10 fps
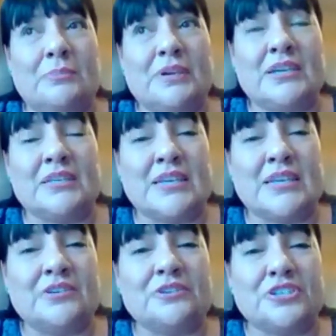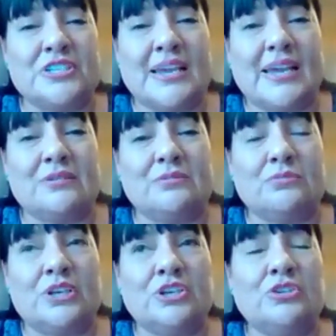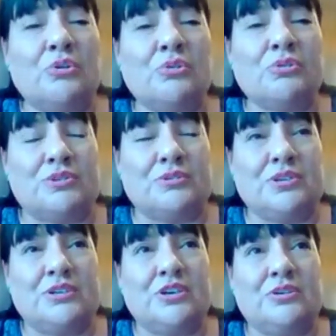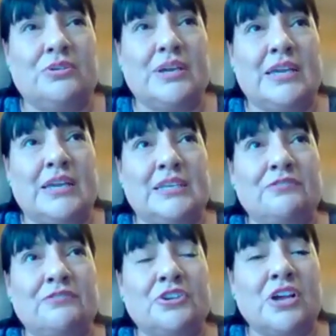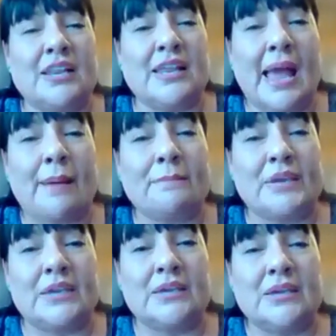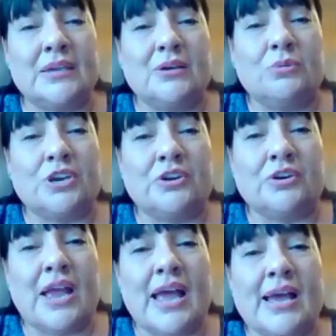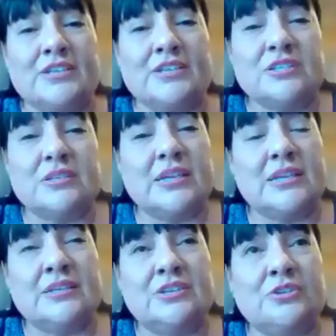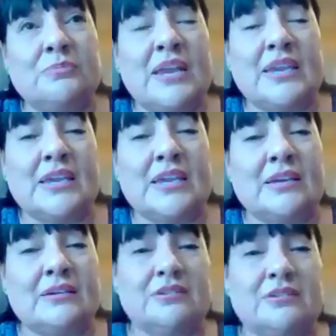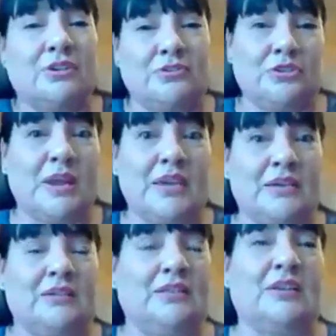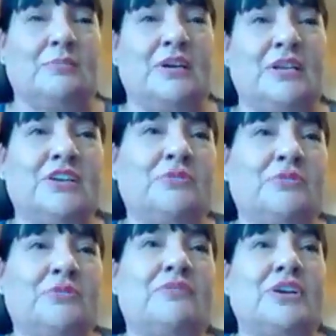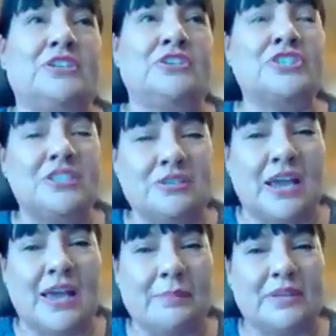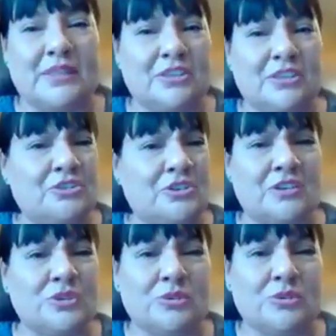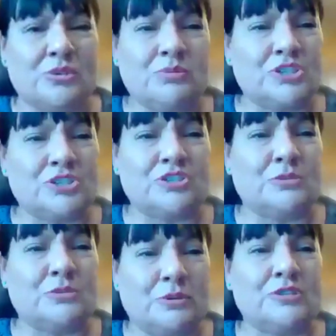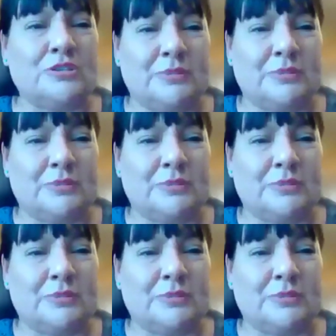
because they understand what you go through, and if you're not happy where you're at, and you're making, you're making a lot of money or whatever, and you're still not happy, then you're not doing what you're supposed to be